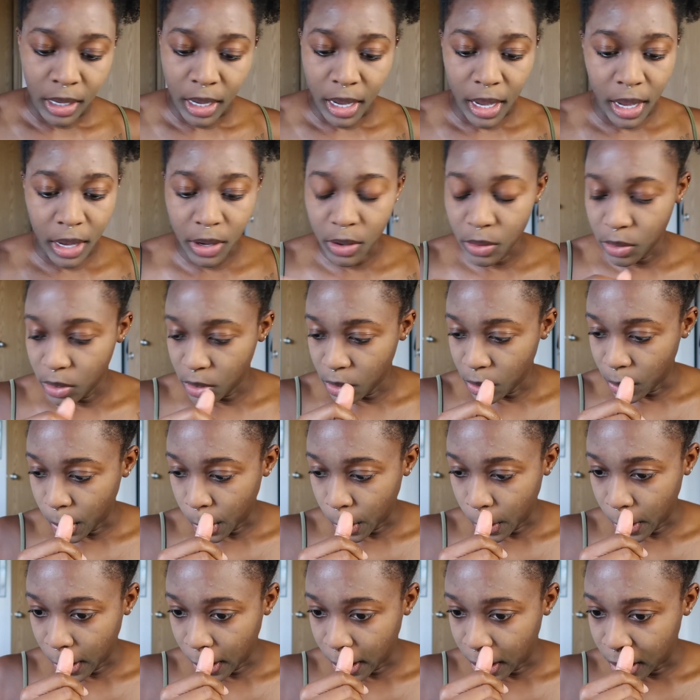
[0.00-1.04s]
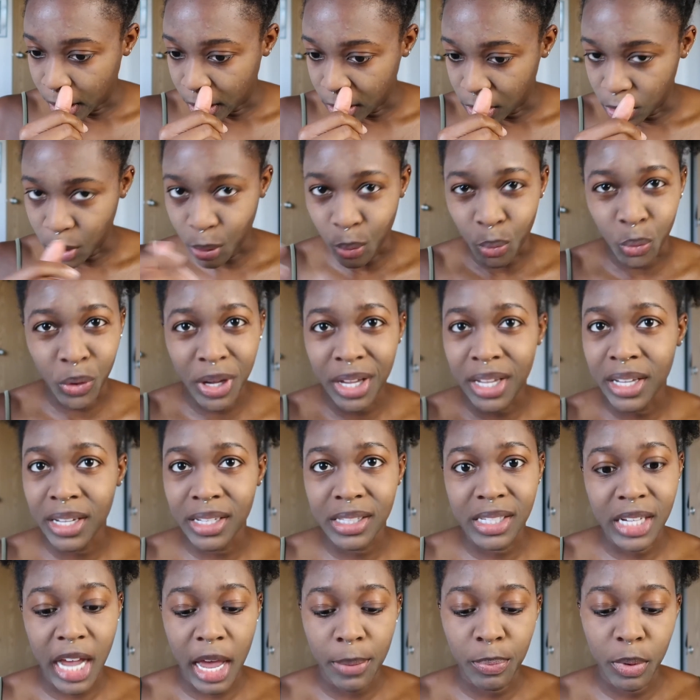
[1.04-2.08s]
I don't know uh eureka
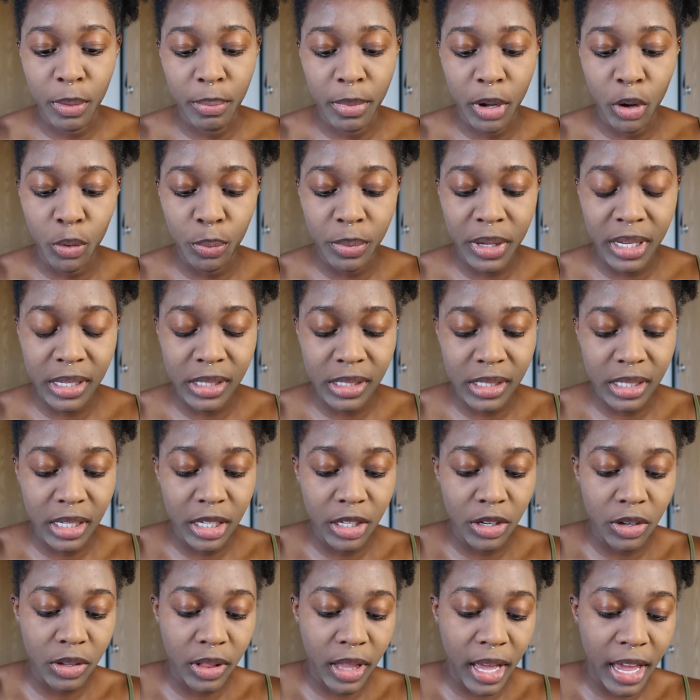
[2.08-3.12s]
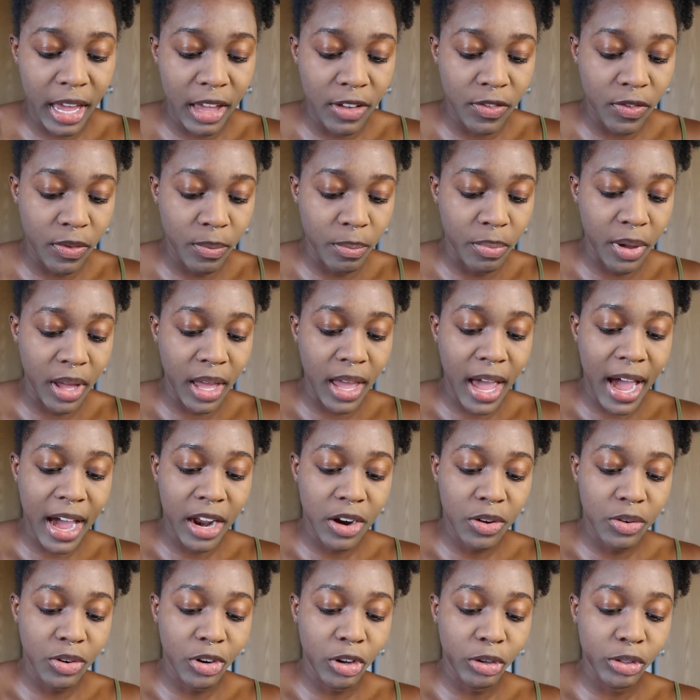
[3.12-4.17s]
type of moments in your life but I
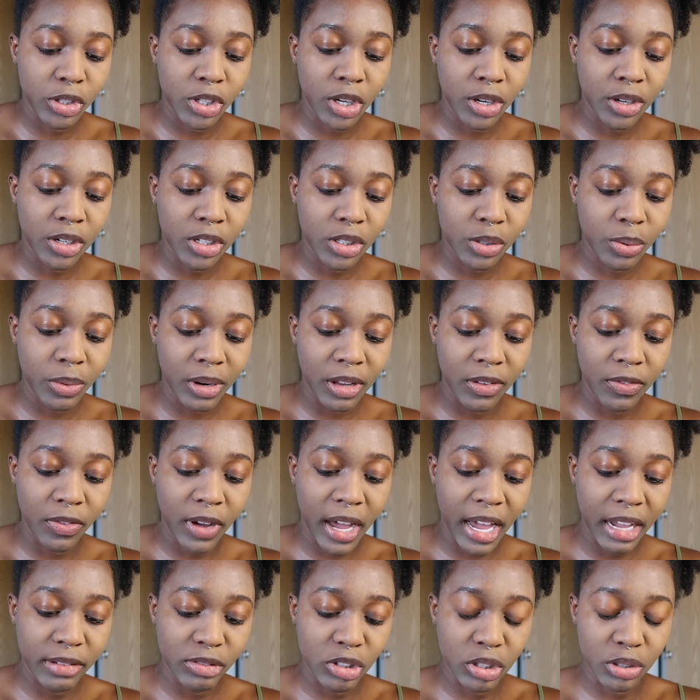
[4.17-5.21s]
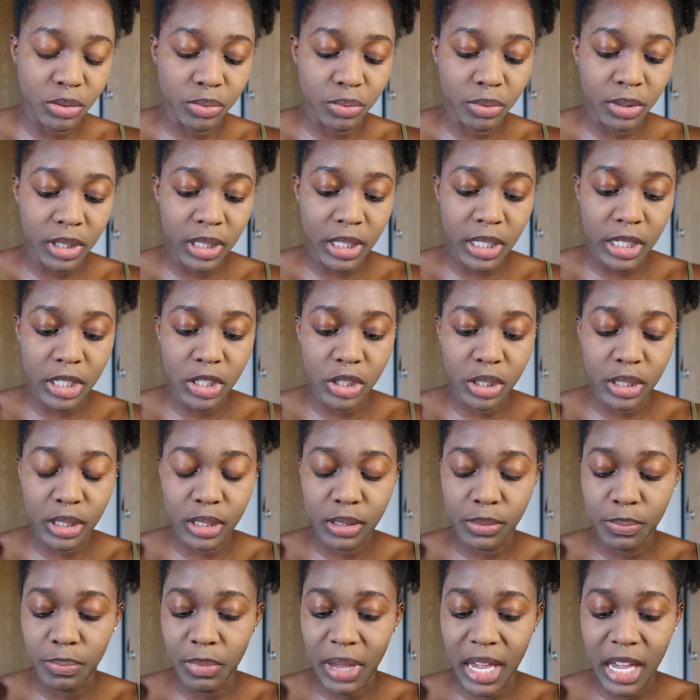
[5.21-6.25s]
don't know turning 25 just really
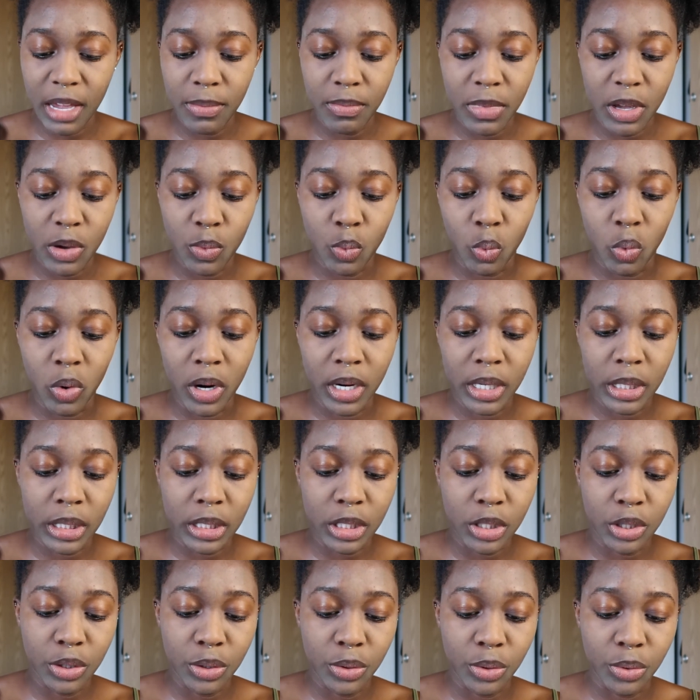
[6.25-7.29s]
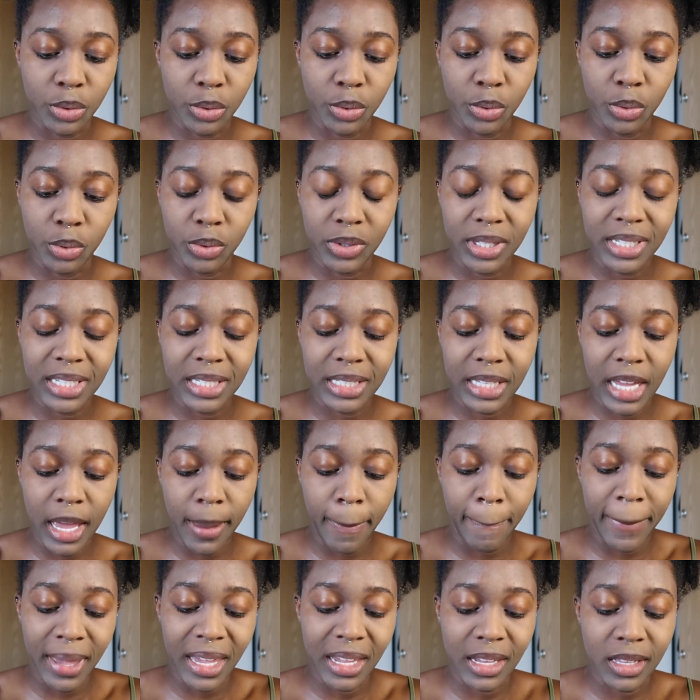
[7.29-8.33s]
just made me want to
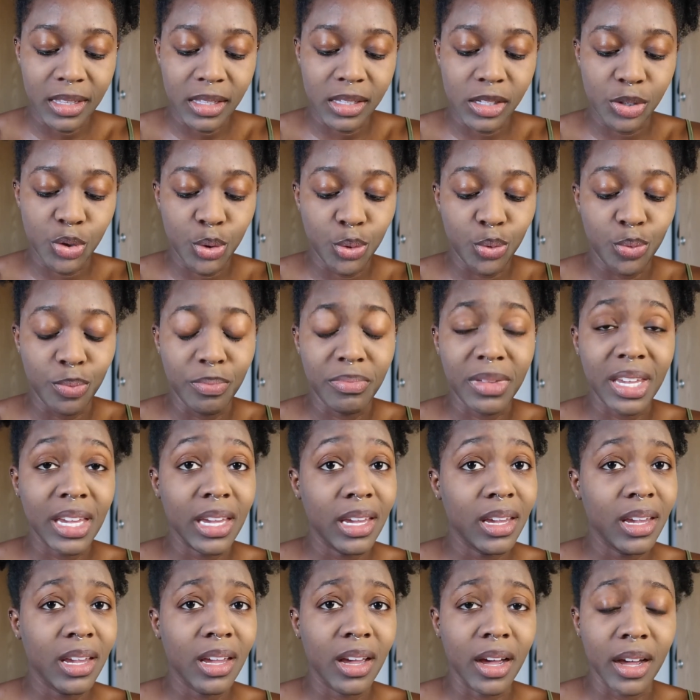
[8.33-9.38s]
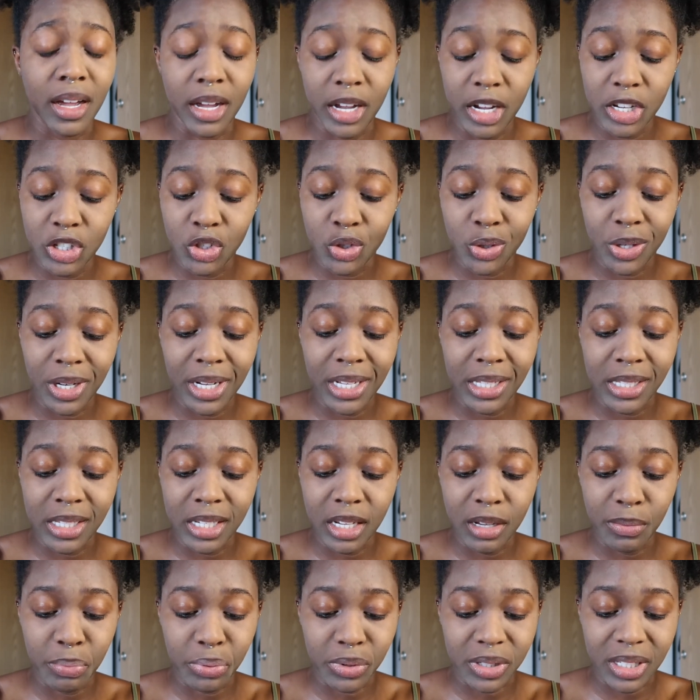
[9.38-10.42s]
step into me
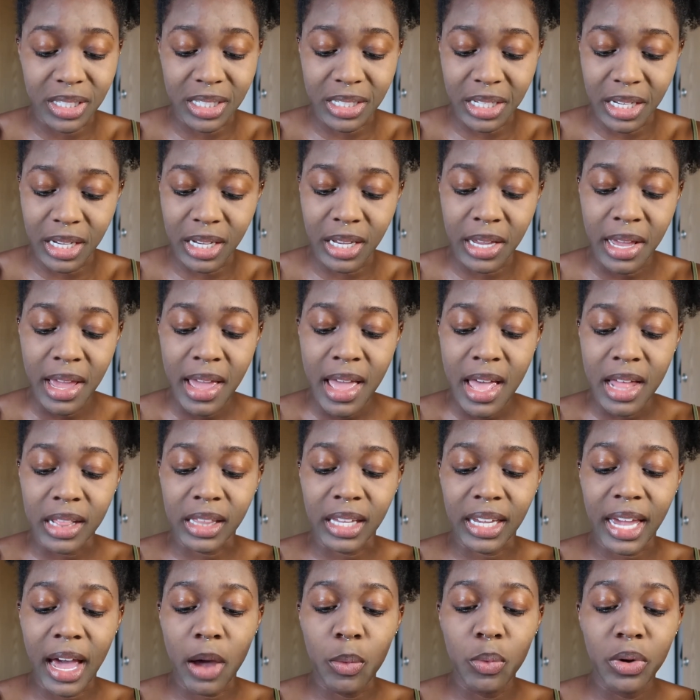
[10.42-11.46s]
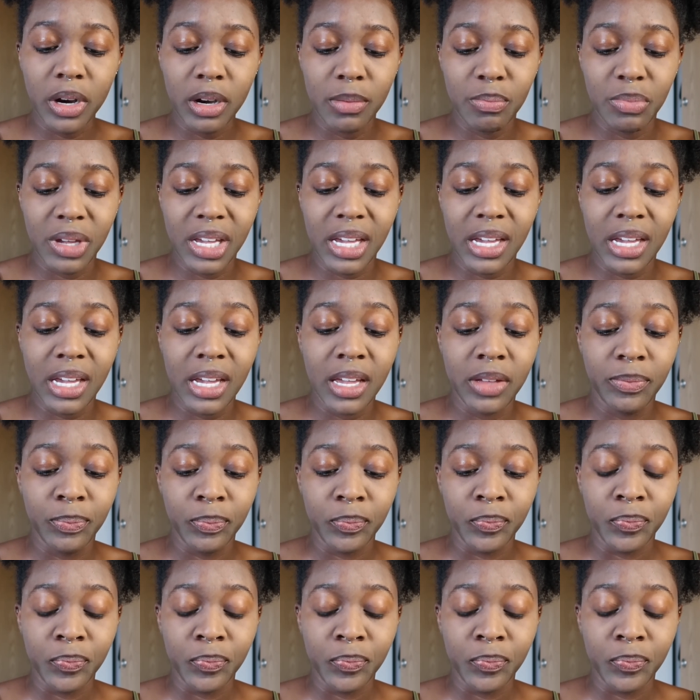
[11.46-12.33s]
110% like I want to be